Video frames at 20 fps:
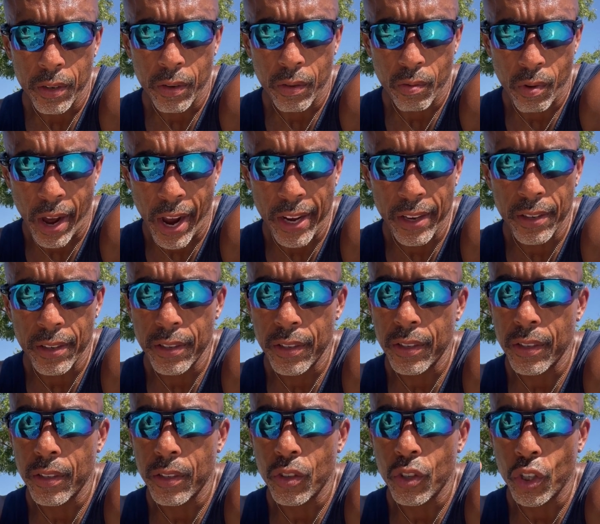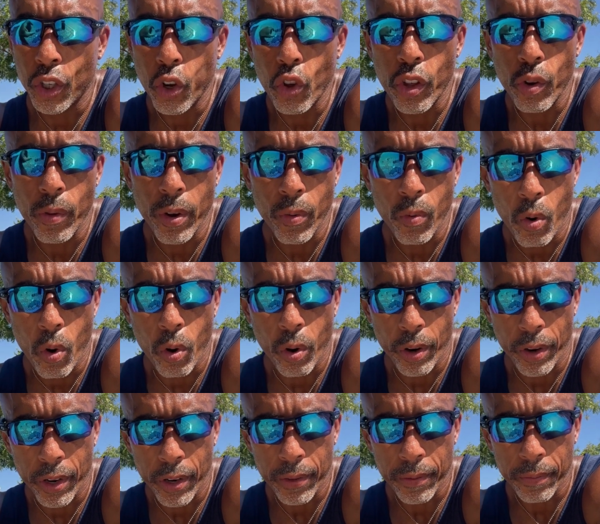right, to the
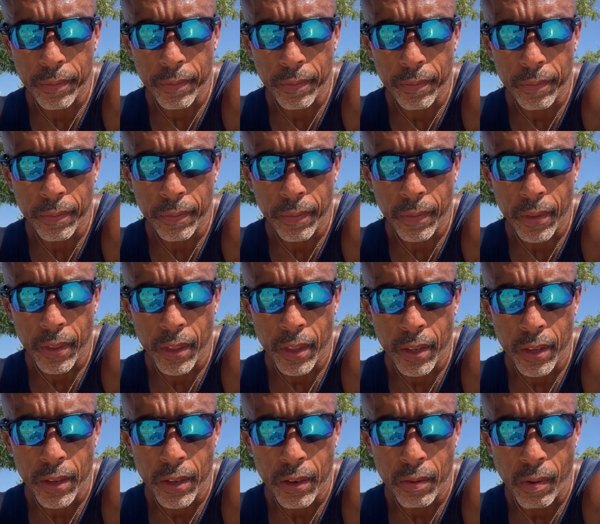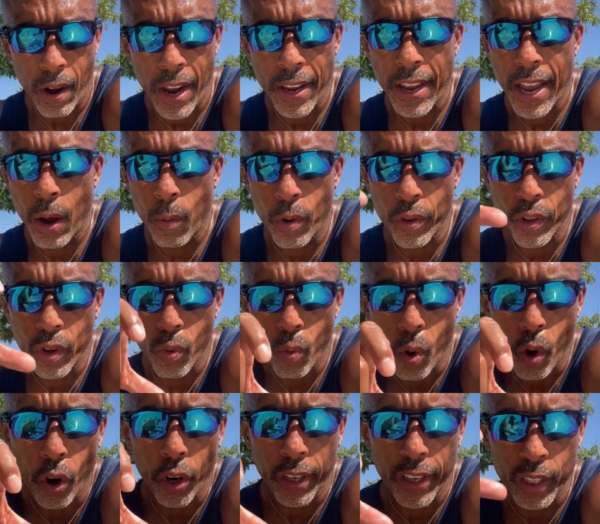reward, right? And when the
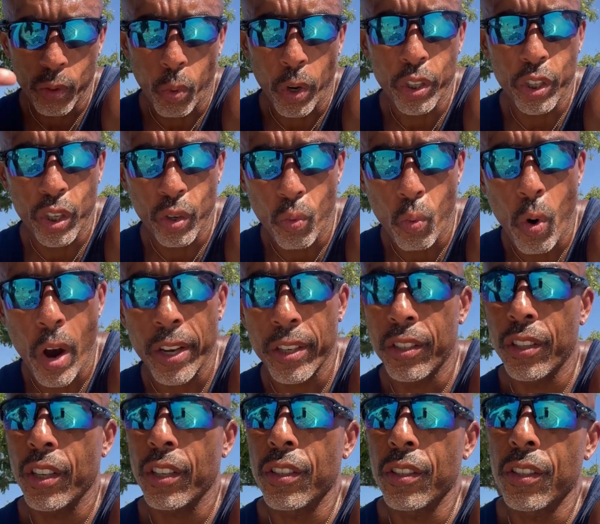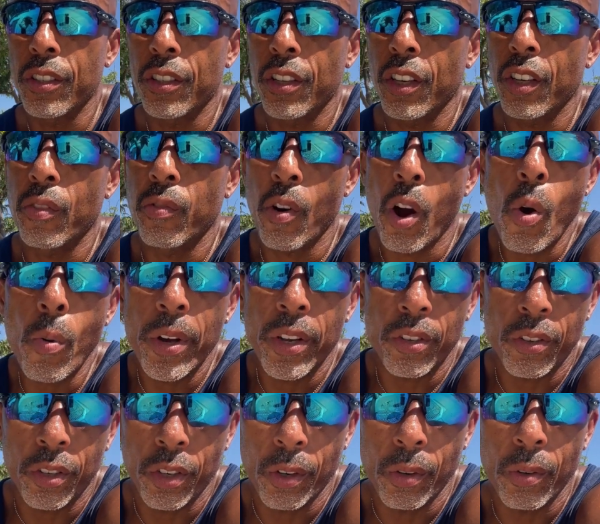work is what you want to grow
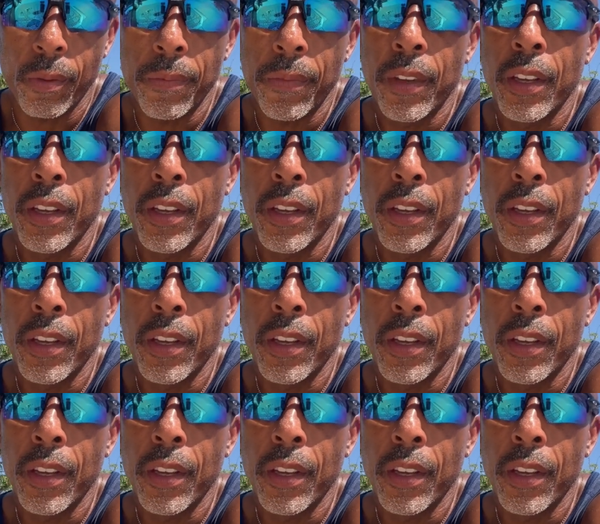into,